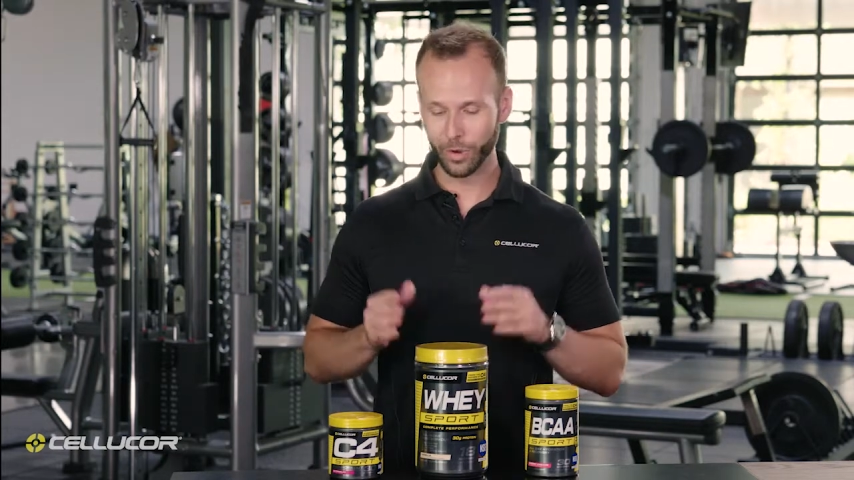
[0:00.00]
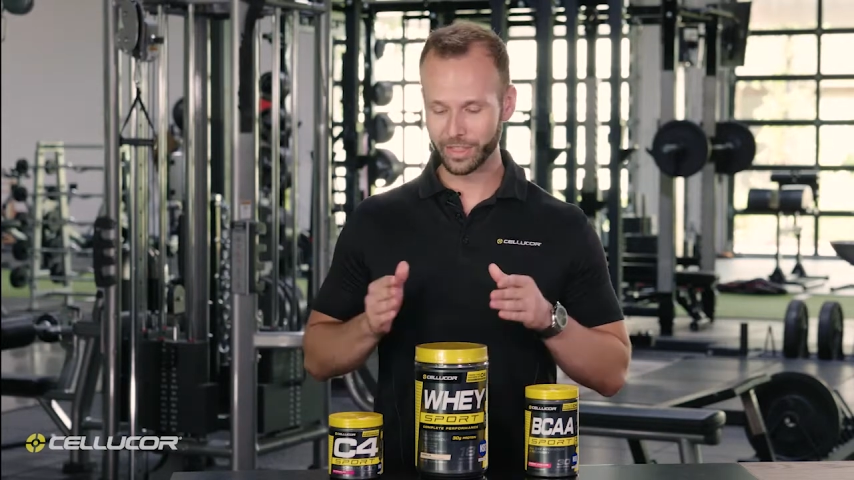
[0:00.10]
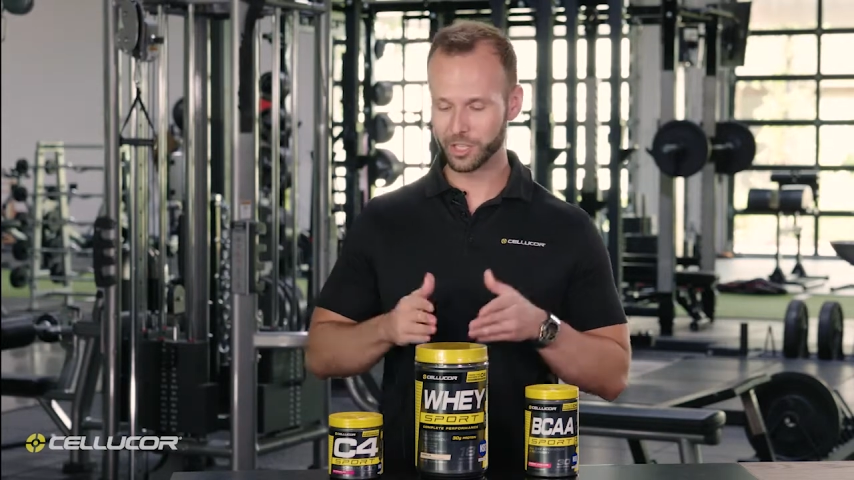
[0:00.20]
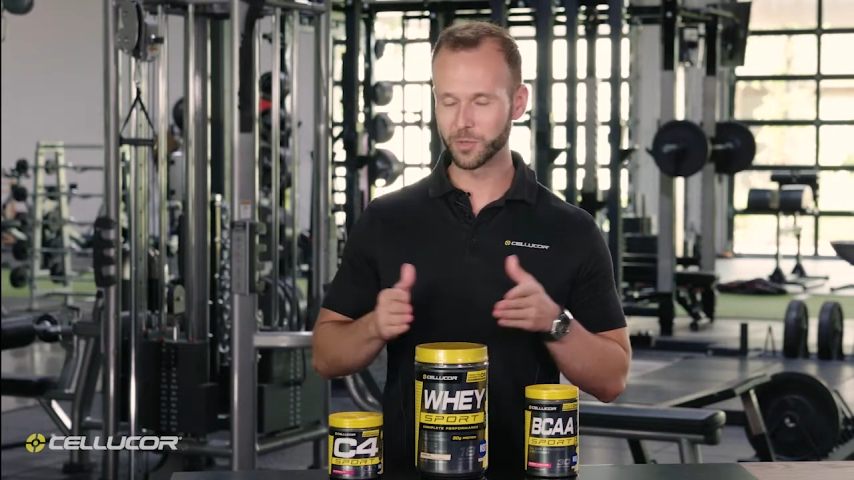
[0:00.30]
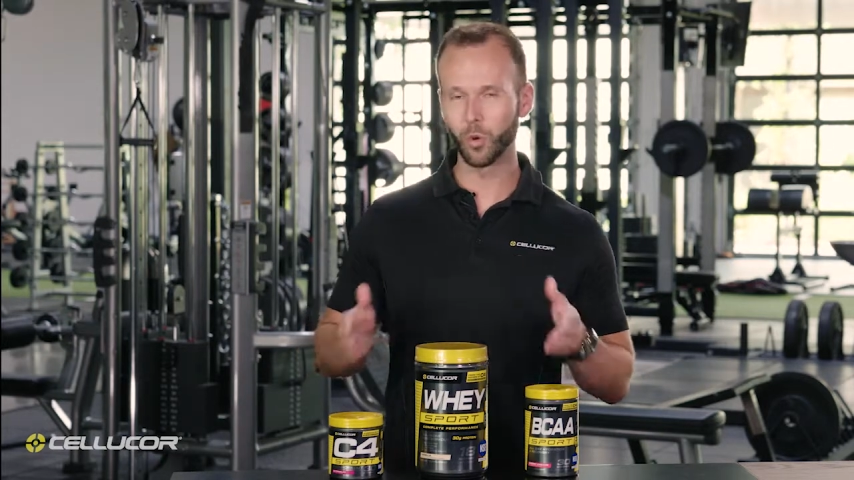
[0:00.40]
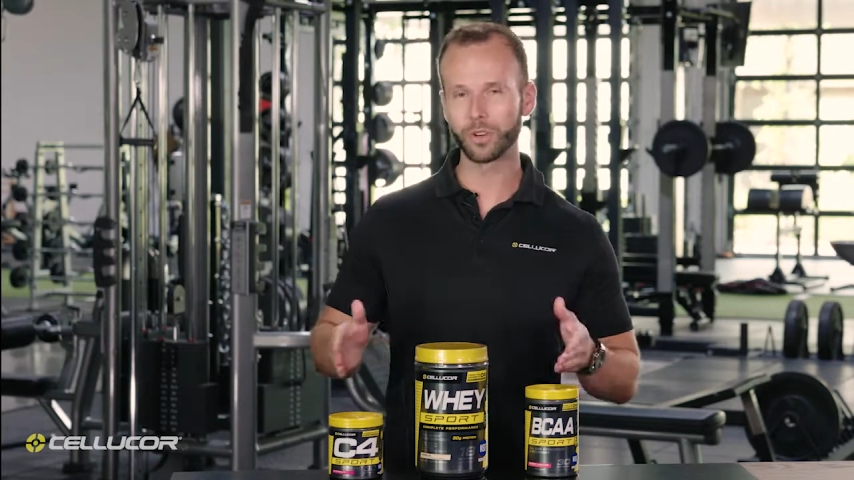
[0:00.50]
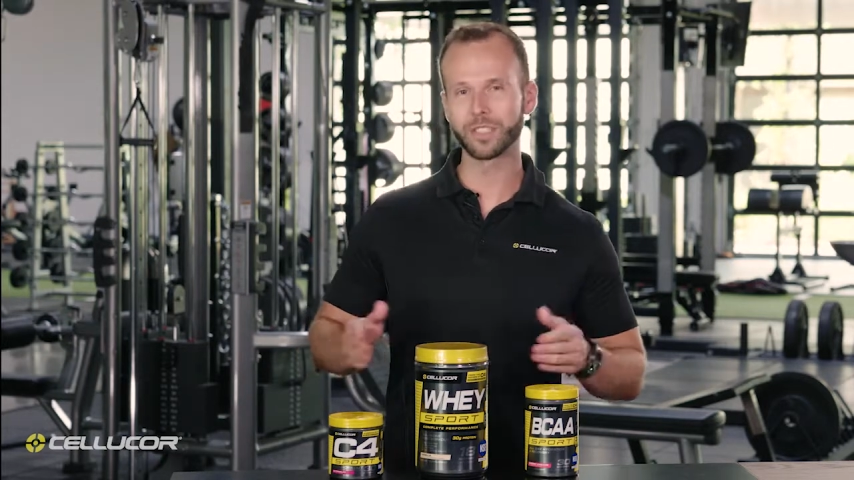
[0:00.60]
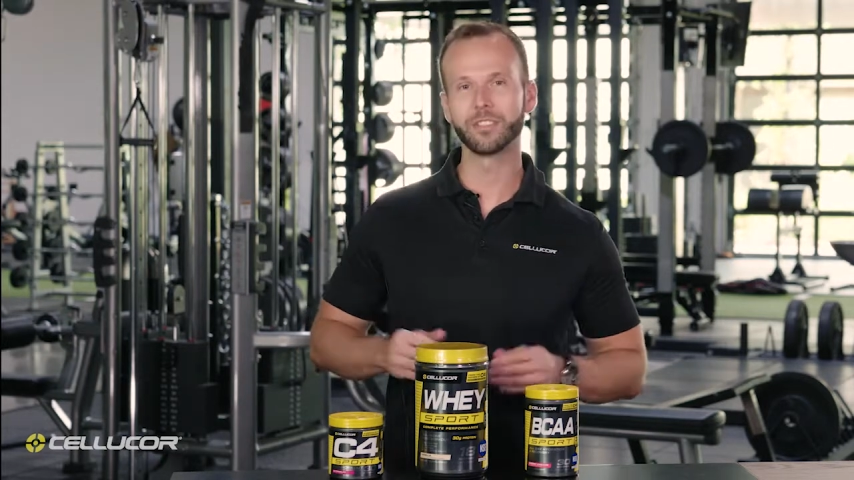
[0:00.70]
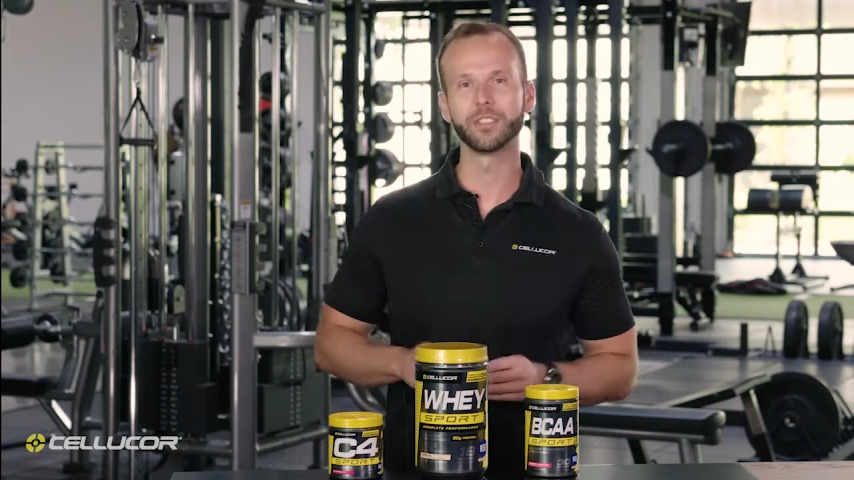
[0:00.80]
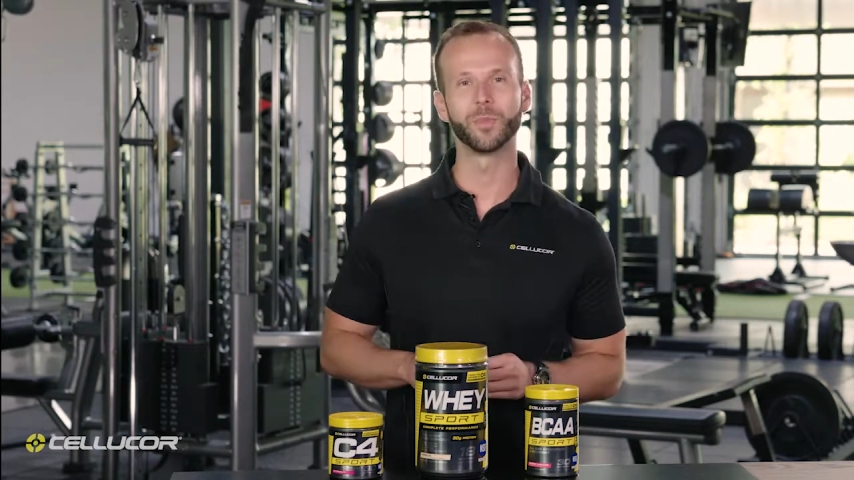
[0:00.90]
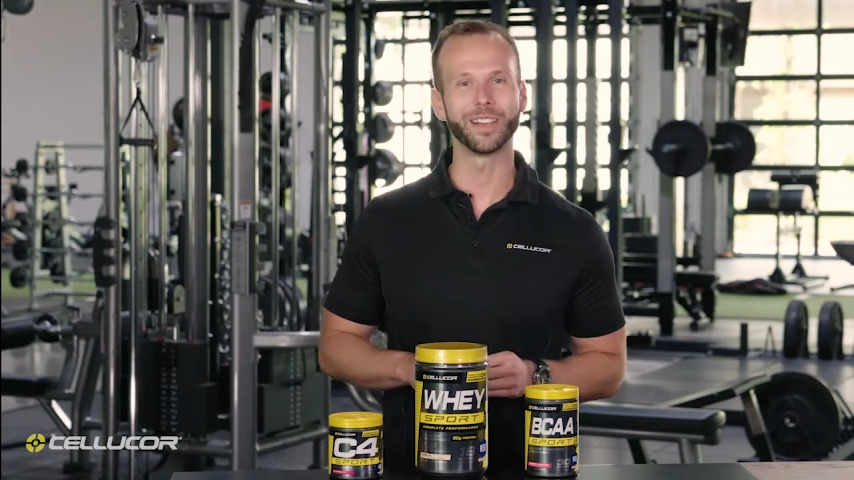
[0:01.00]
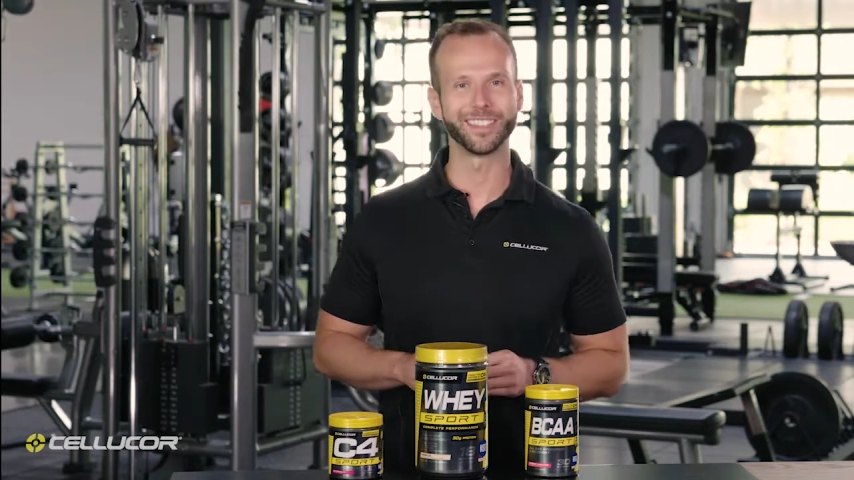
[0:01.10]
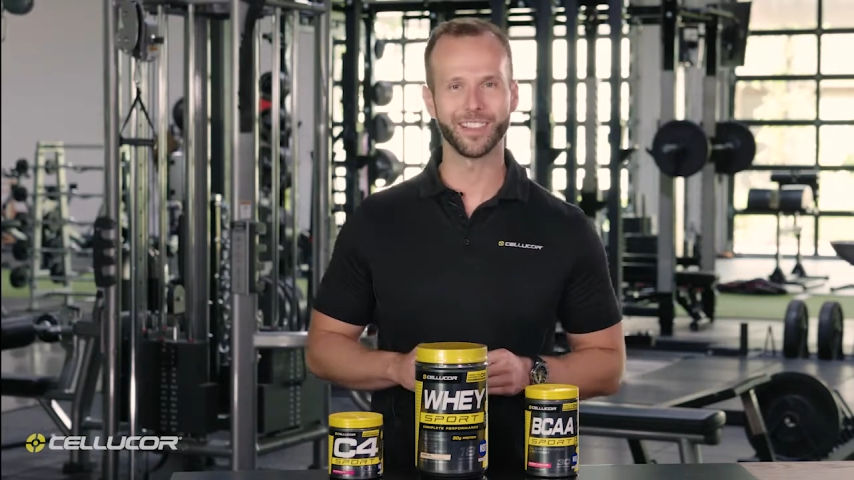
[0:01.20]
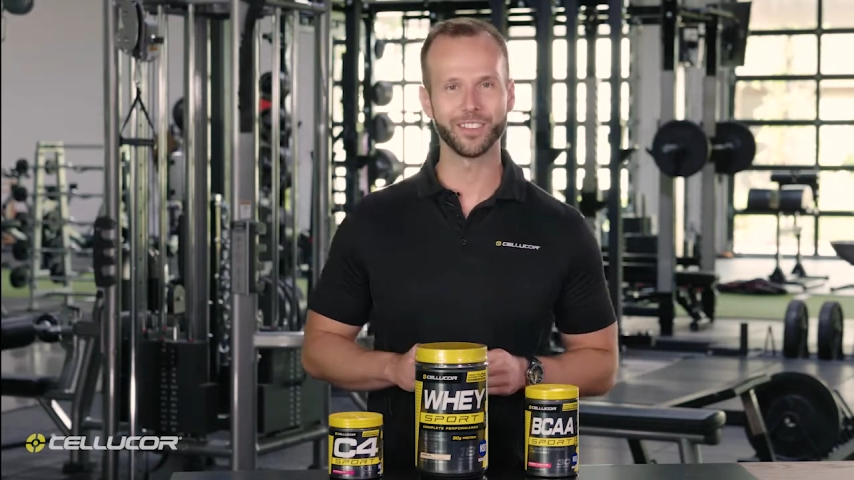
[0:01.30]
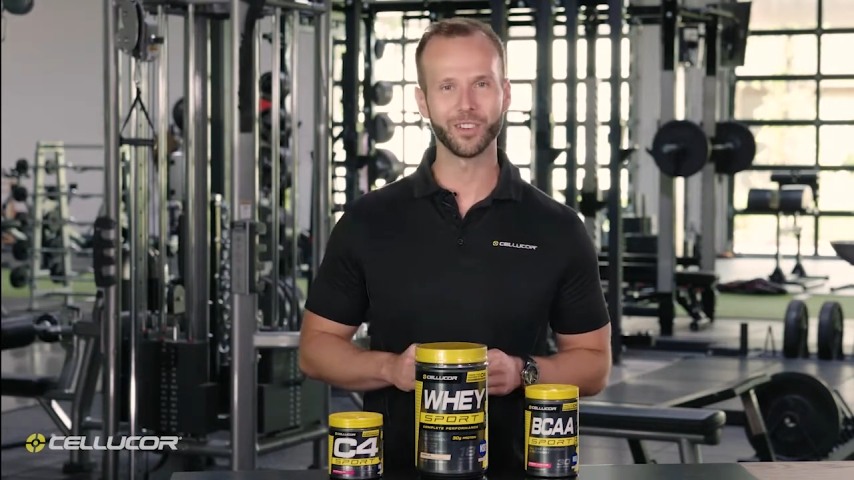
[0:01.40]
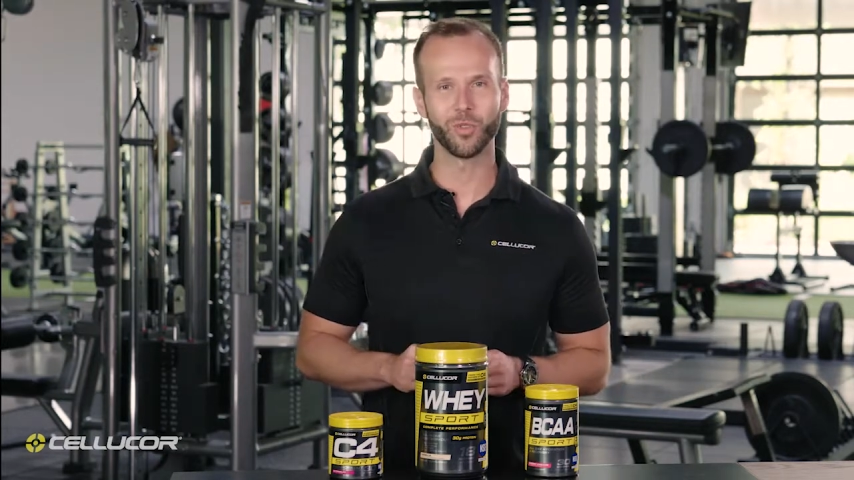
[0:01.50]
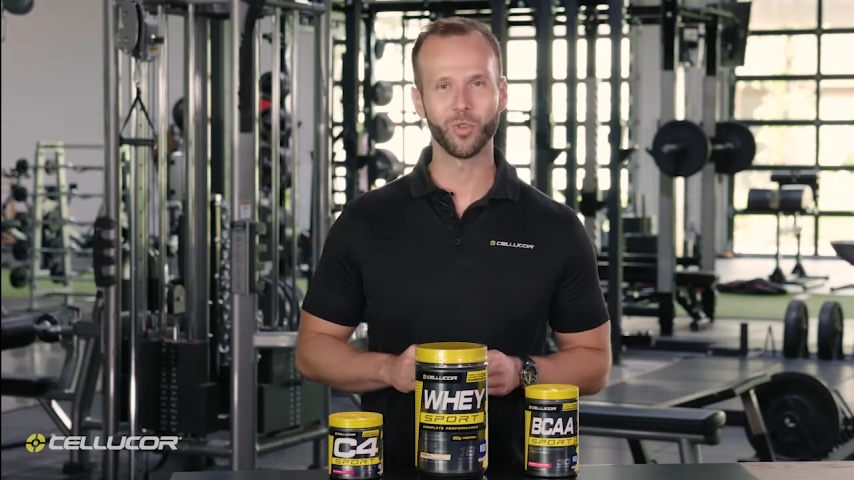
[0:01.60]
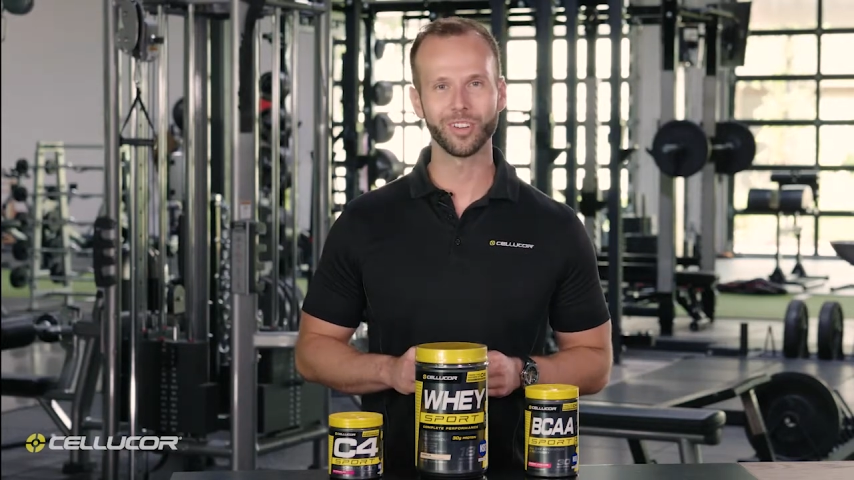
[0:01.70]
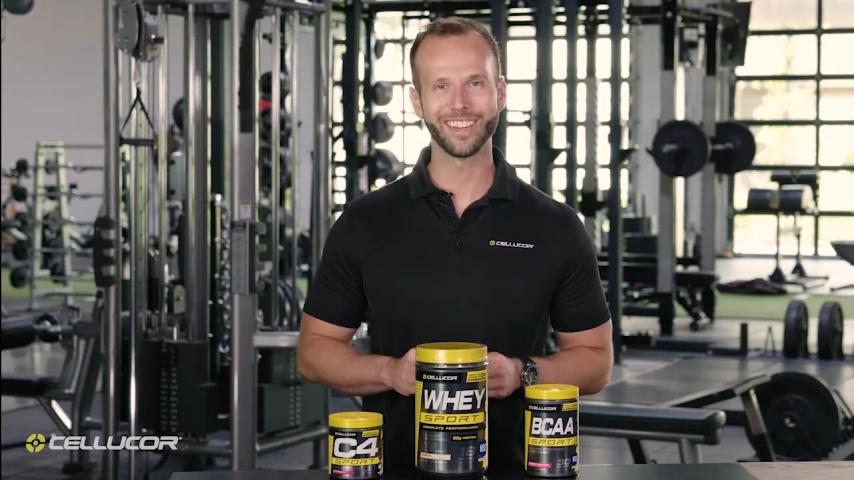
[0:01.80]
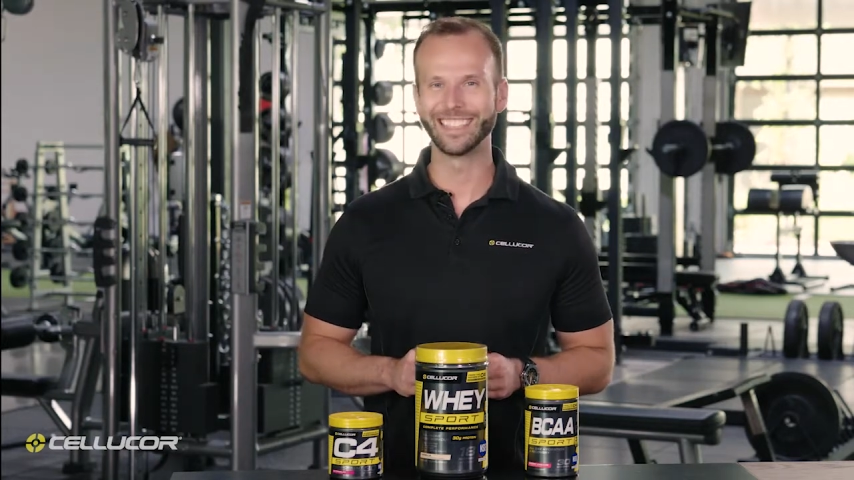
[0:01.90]
with the Sport Series by
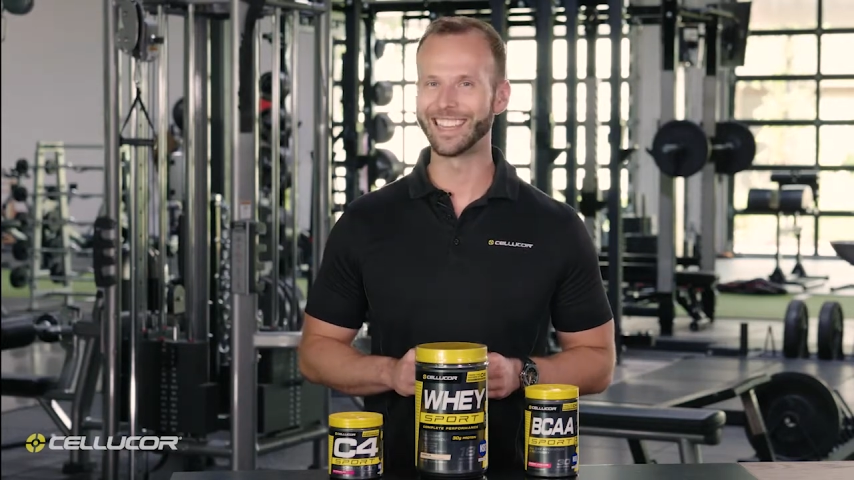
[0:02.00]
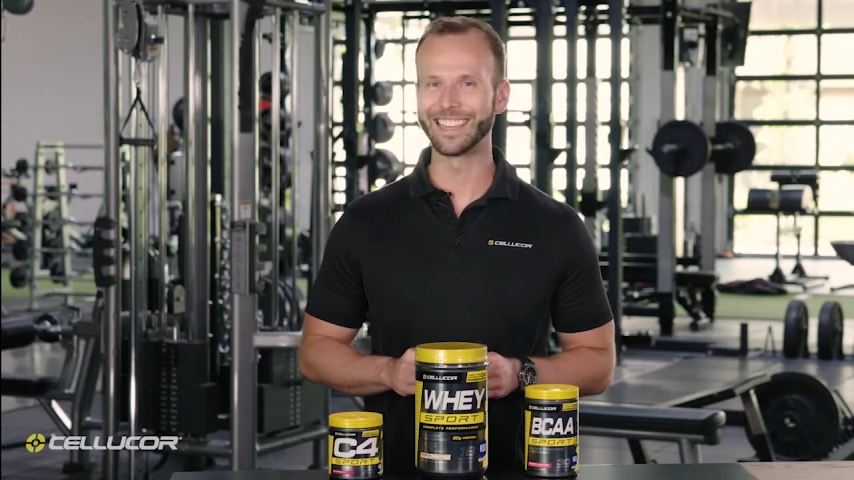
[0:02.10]
Cellucor is